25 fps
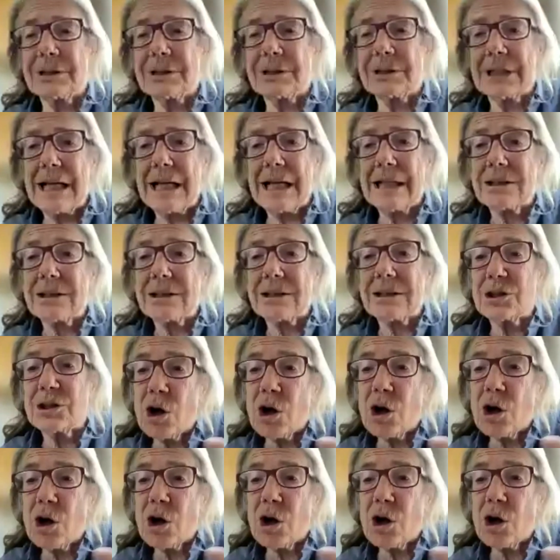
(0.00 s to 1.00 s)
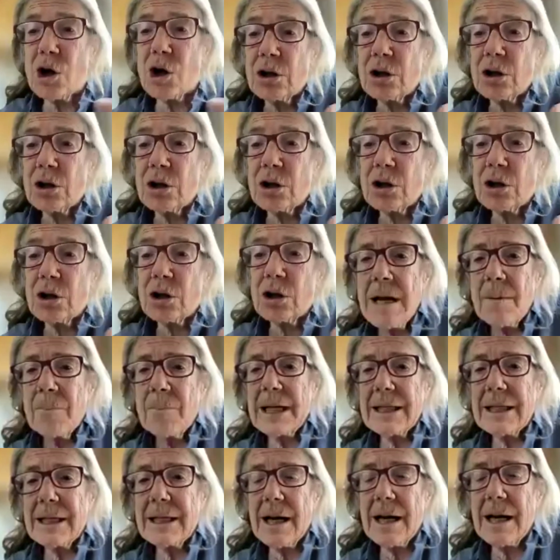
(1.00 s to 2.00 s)
answer all of them.
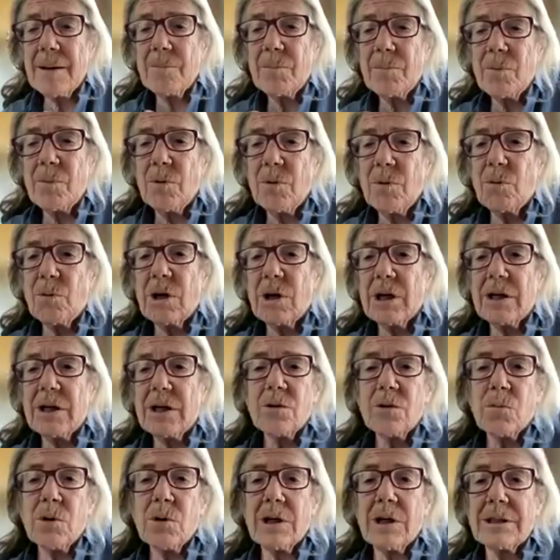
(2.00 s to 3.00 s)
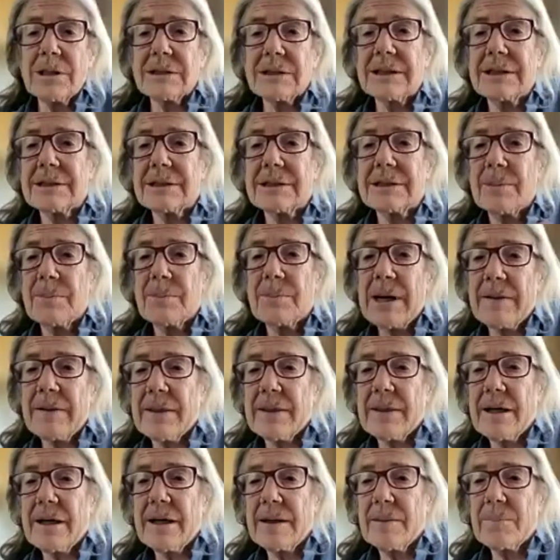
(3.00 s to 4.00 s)
But um, one of the ones is
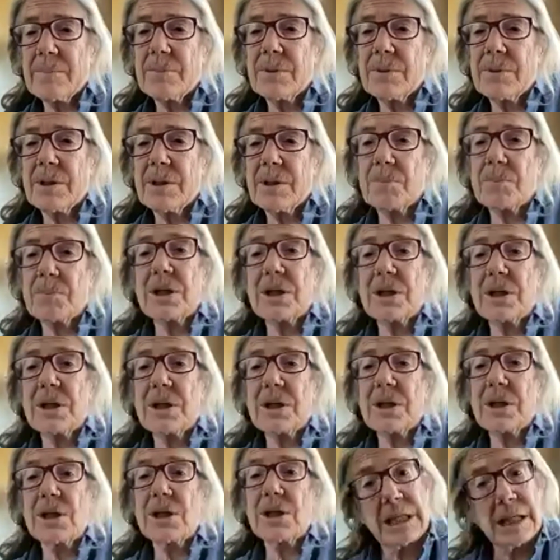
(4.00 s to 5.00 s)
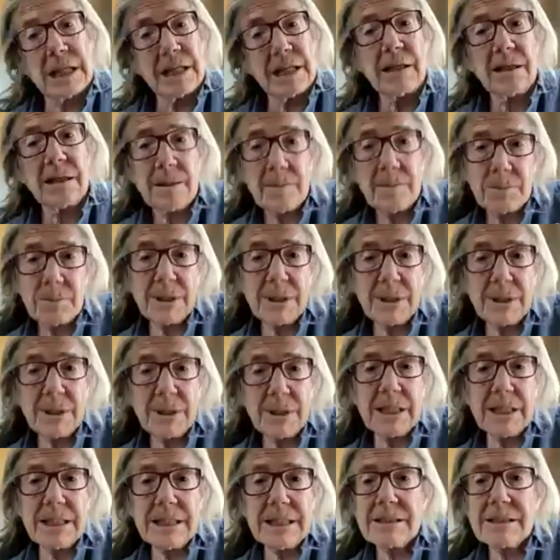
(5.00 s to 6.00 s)
about the the PUC
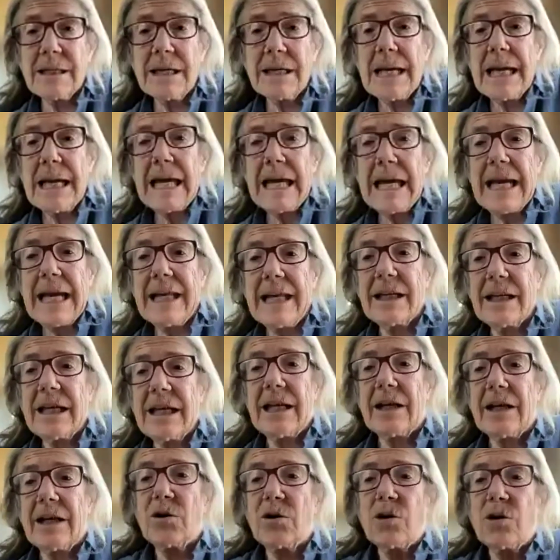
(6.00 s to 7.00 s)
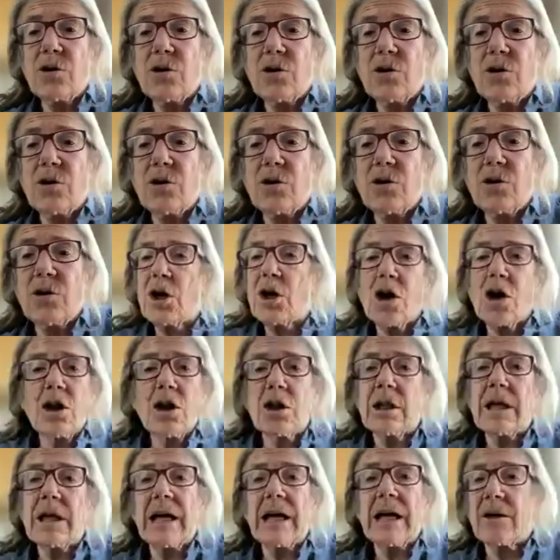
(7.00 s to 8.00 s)
piece and and who do we
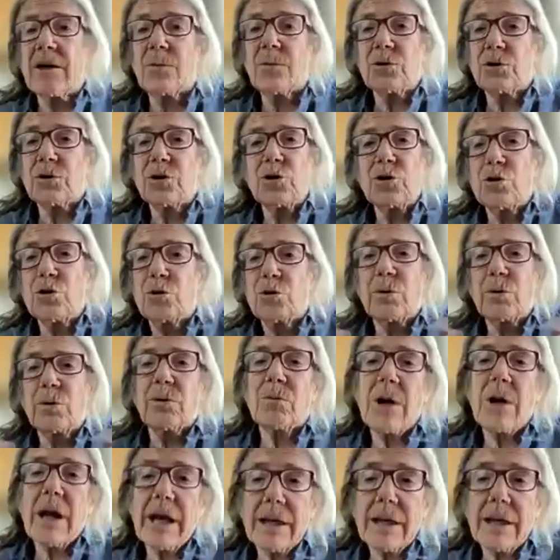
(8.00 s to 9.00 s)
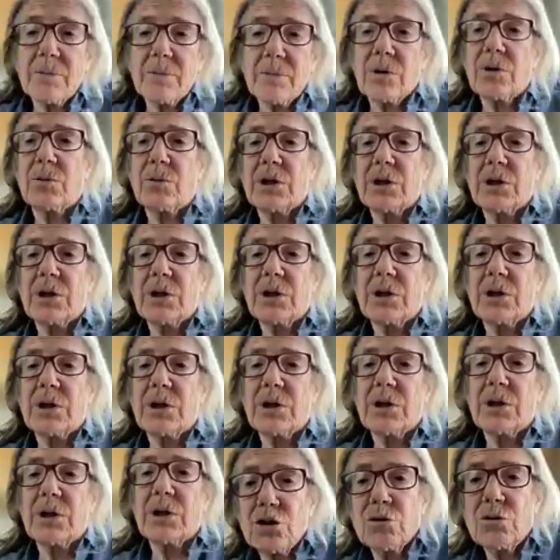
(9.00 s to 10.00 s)
call? How do who do we write? What do we
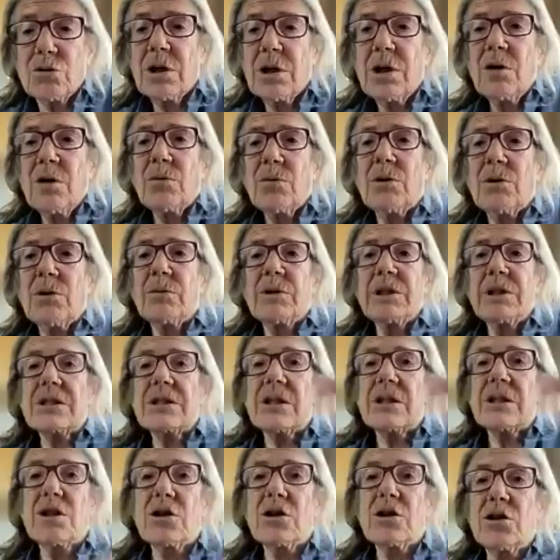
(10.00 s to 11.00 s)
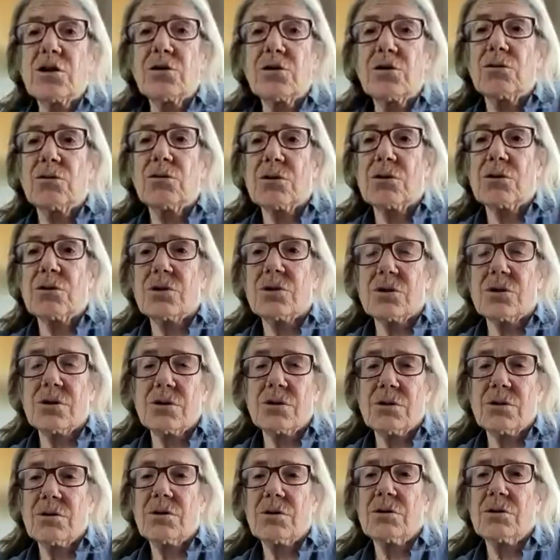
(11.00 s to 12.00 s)
do when we see the
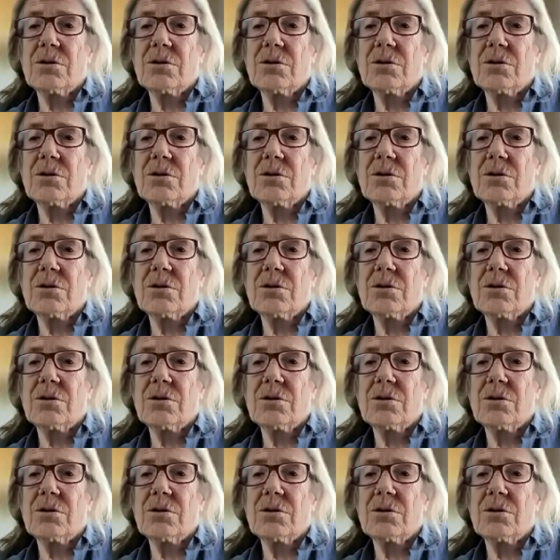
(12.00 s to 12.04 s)
news?